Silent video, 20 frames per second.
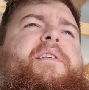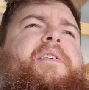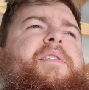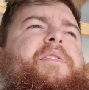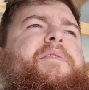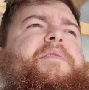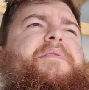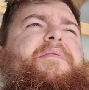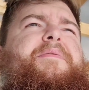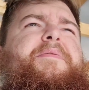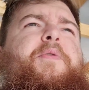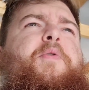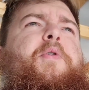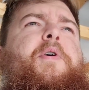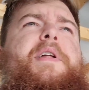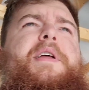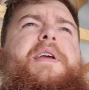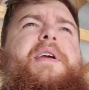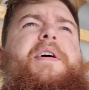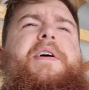
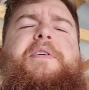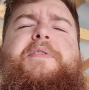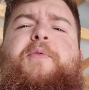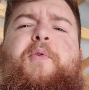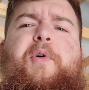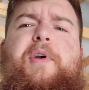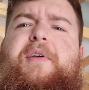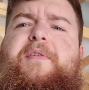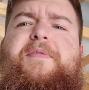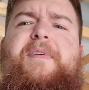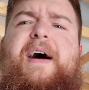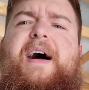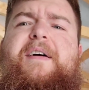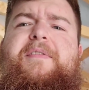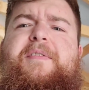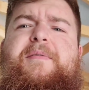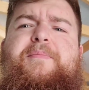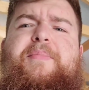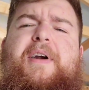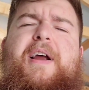40, 45
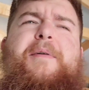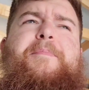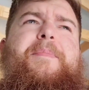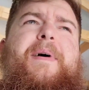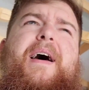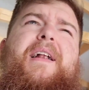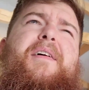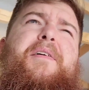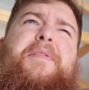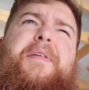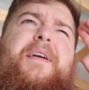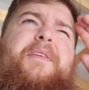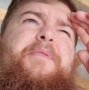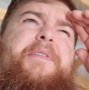in prep. I don't think